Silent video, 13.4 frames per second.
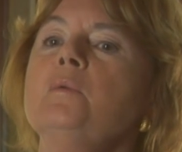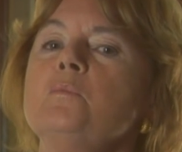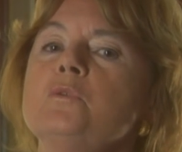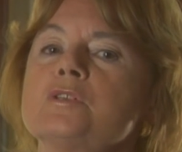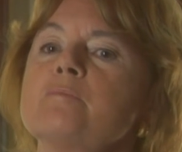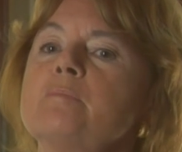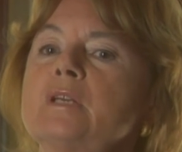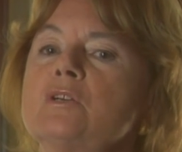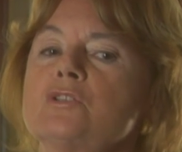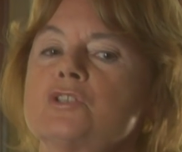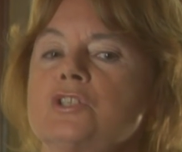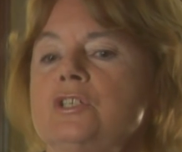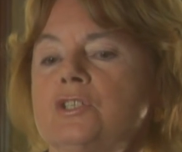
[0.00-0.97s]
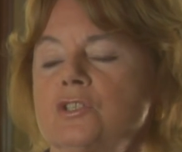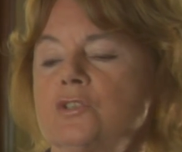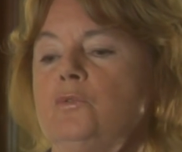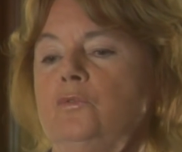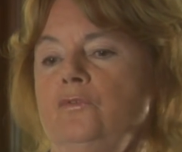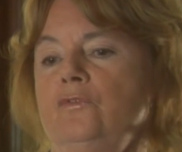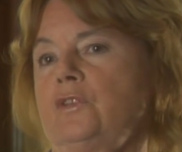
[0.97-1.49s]
was because she
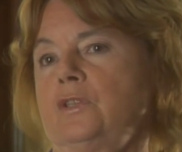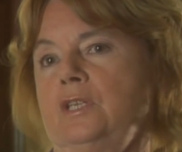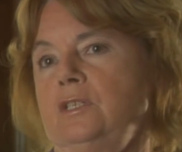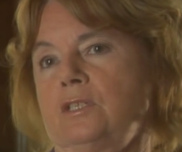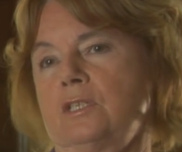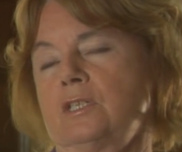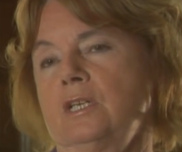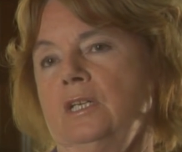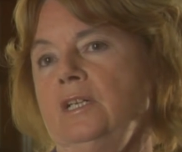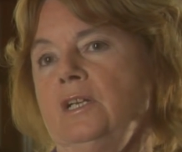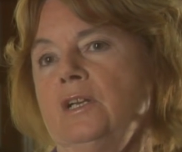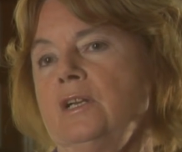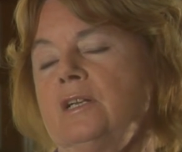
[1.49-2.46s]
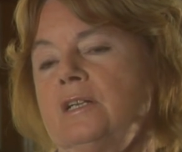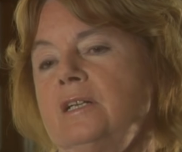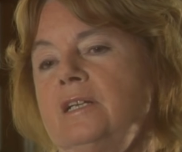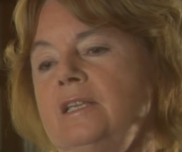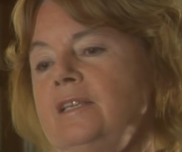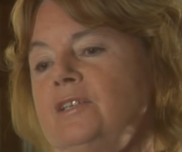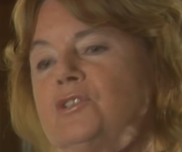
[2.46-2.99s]
stood for this,
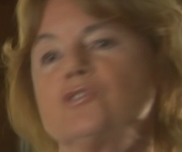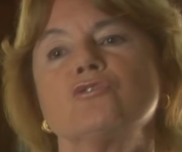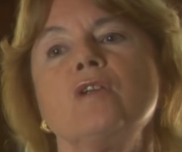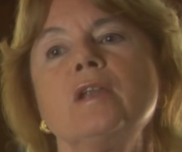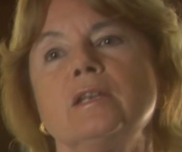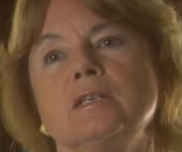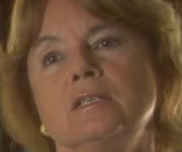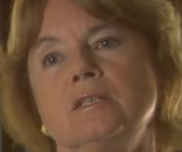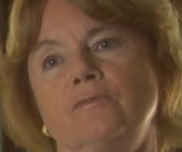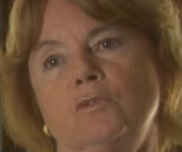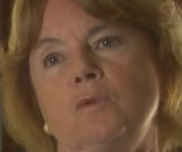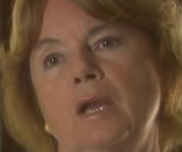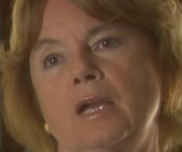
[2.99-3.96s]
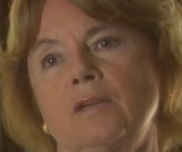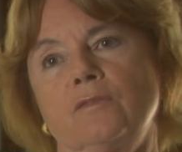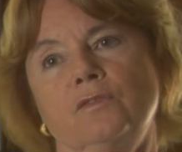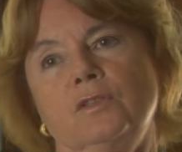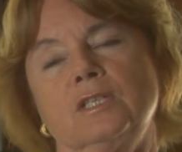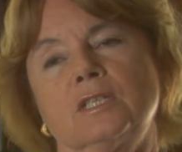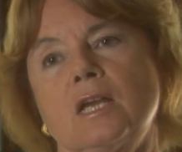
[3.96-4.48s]
this trend, if you like,
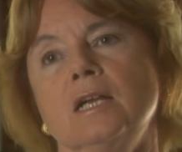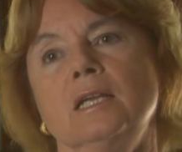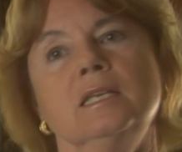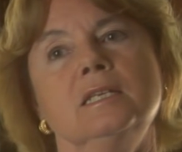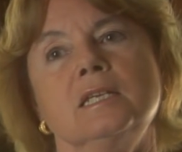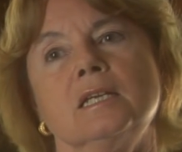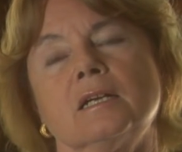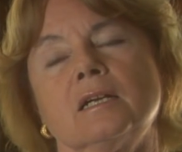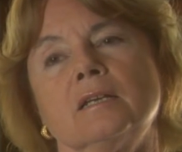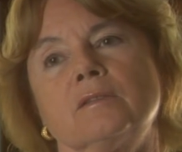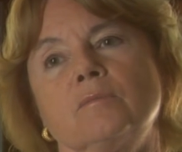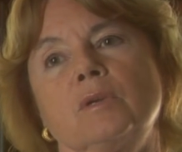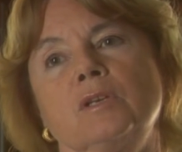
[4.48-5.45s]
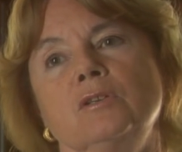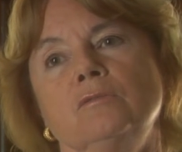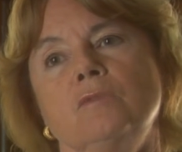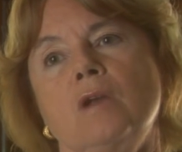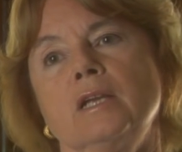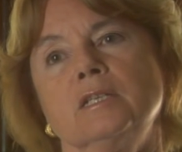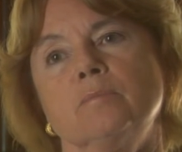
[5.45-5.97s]
for this idea that when you
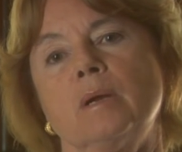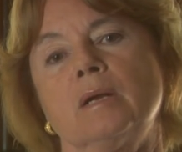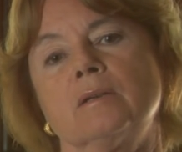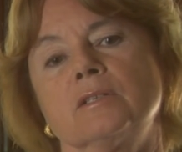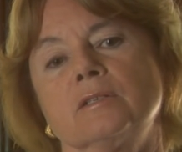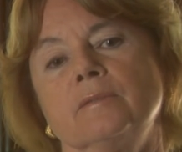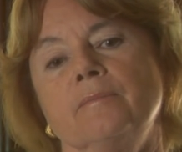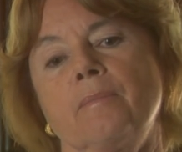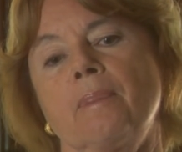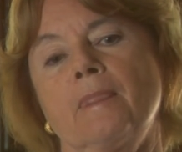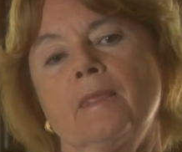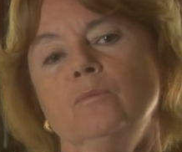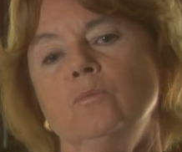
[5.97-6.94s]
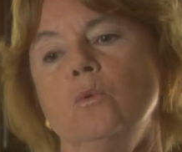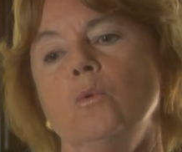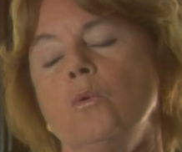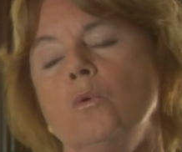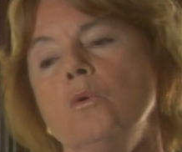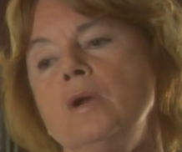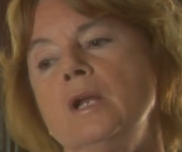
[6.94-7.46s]
write about
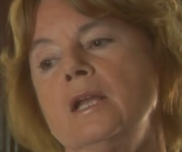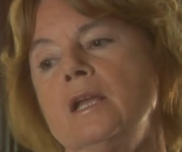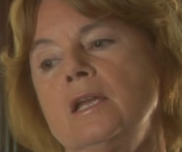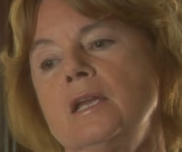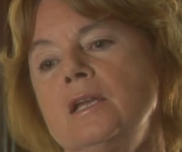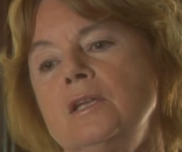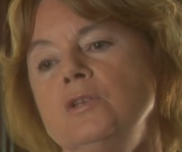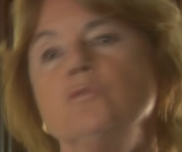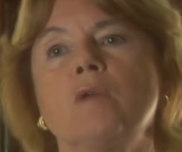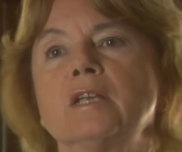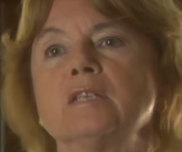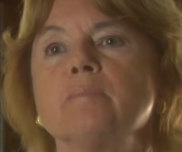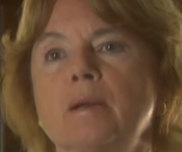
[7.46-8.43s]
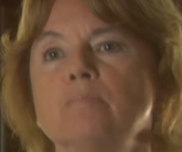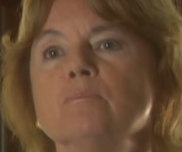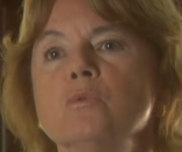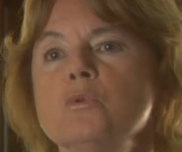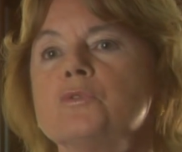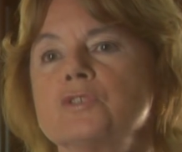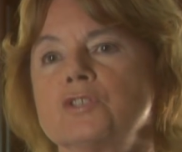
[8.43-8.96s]
war, you write about
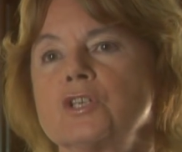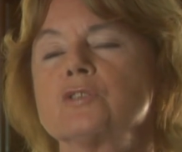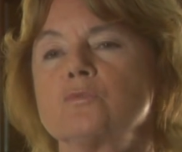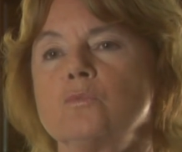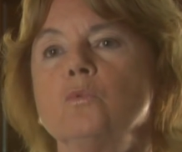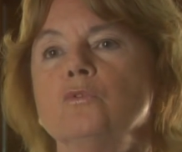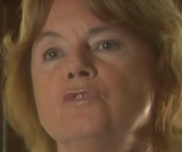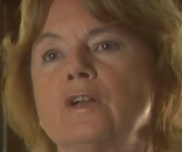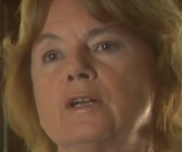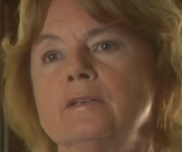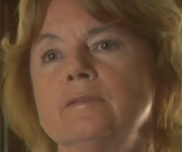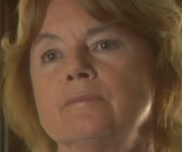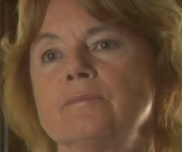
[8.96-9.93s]
more than just warfare.